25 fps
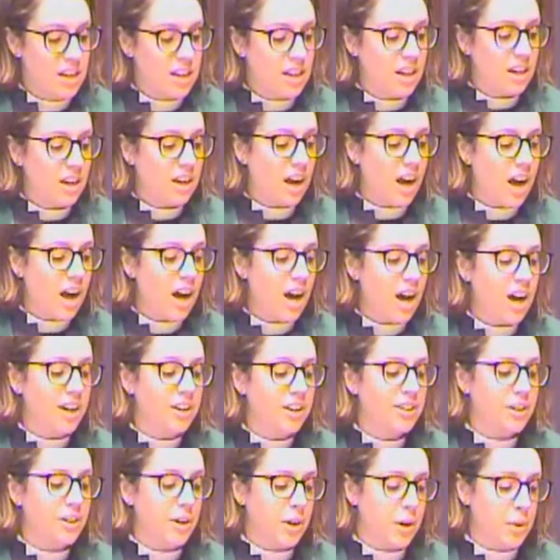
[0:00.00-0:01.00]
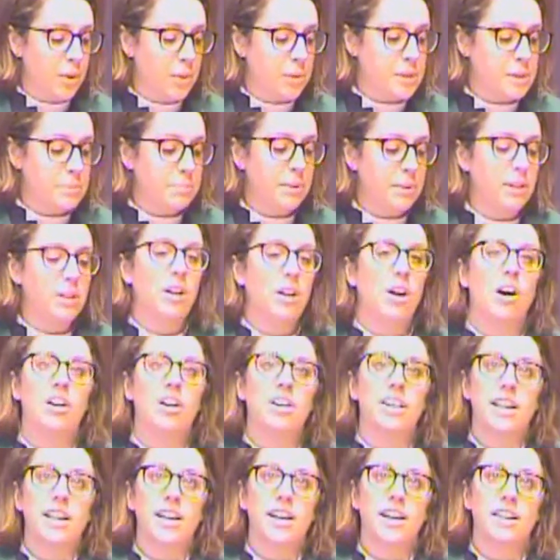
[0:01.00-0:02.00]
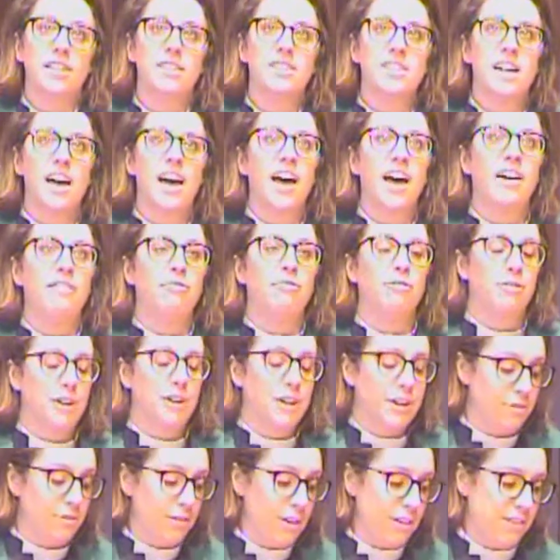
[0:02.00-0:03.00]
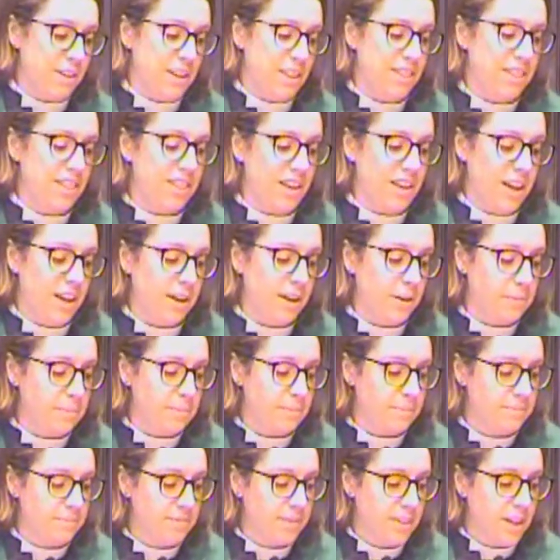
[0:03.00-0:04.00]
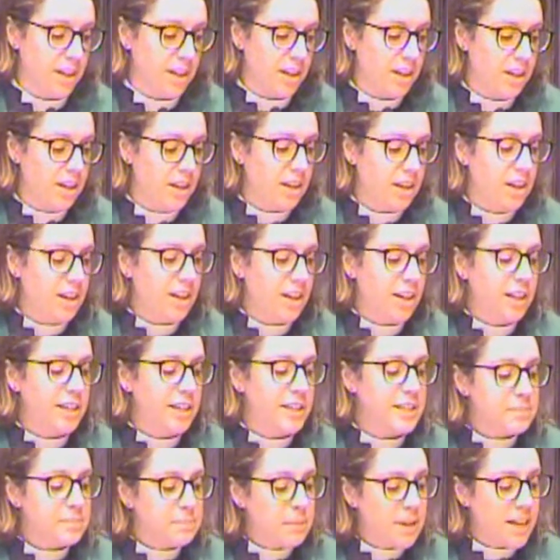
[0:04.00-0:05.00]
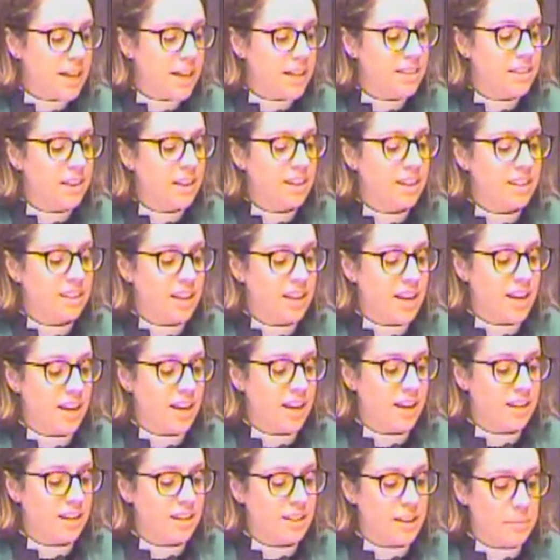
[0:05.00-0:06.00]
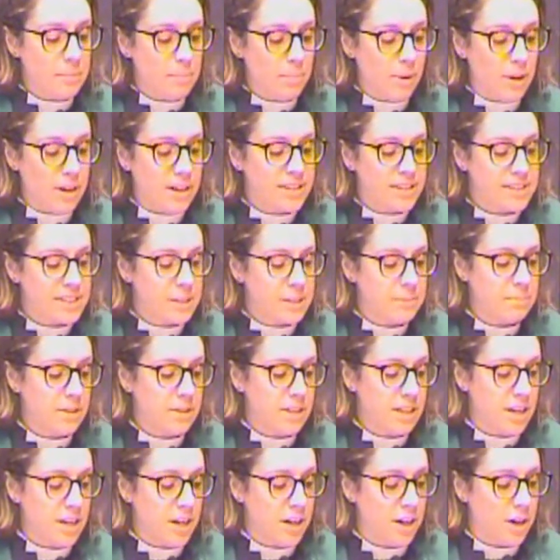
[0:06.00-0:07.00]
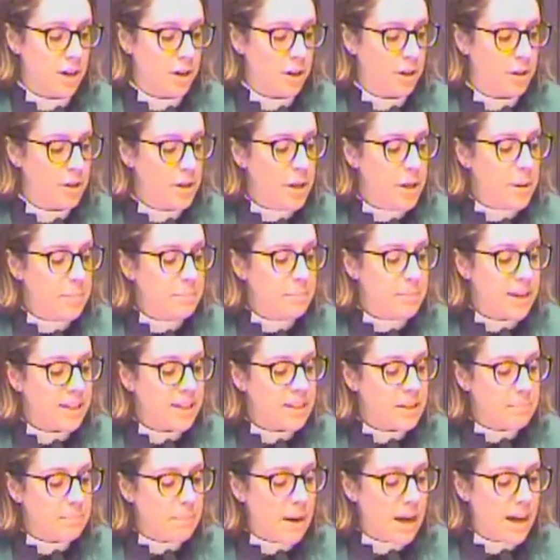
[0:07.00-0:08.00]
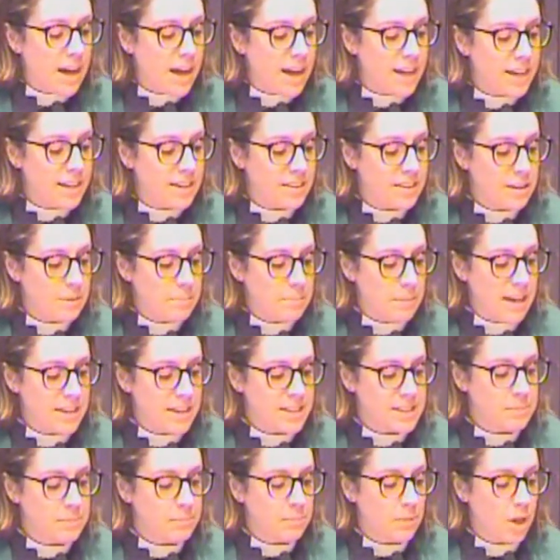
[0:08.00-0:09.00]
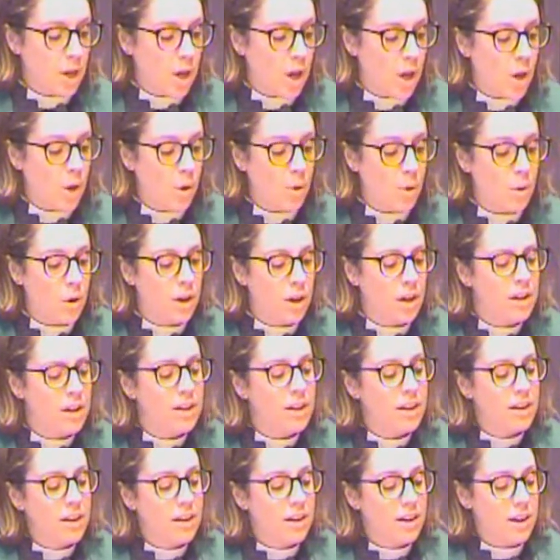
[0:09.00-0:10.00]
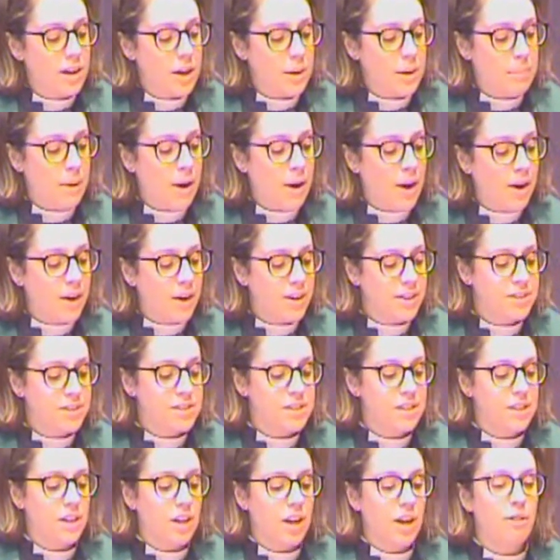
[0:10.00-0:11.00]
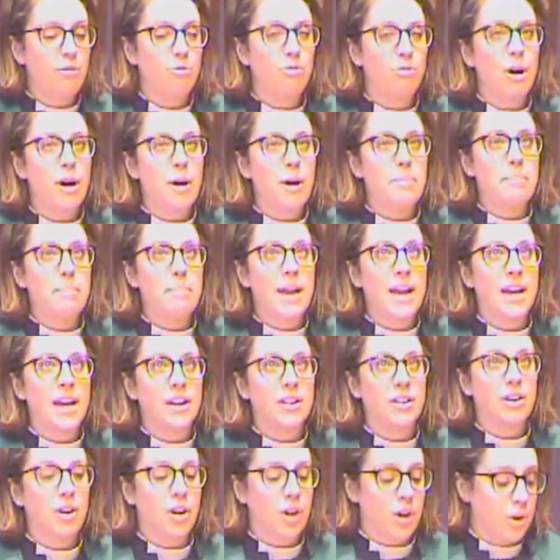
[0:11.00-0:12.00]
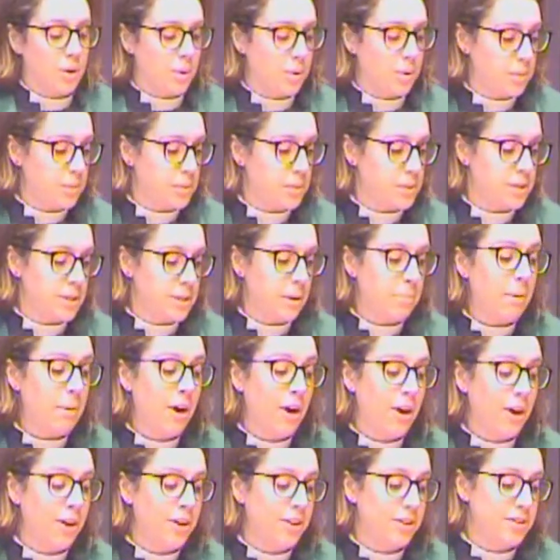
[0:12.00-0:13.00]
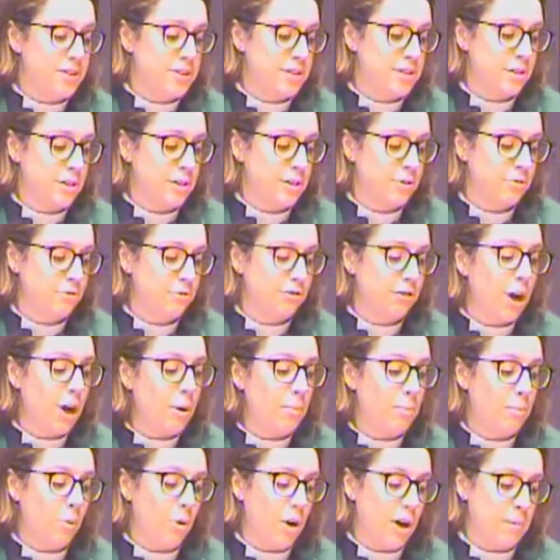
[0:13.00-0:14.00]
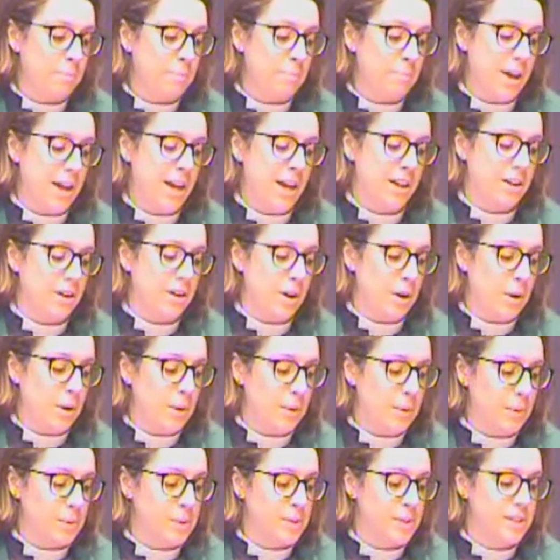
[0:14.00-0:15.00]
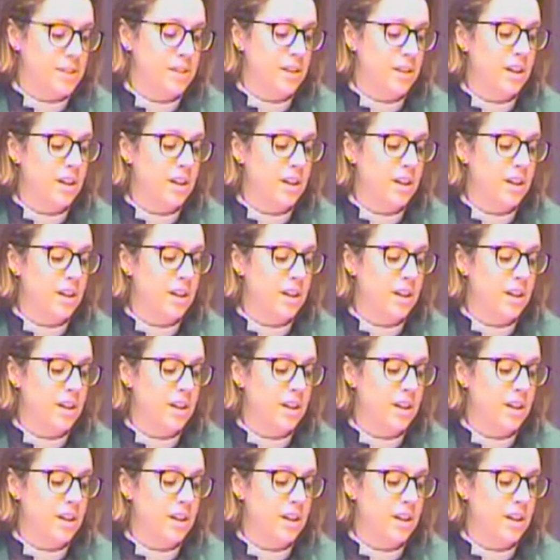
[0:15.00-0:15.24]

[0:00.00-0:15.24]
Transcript: God goes belonging to every riven thing. He's made the thing that brings him near, made the mind that makes him go, a part of what man knows, apart from what man knows.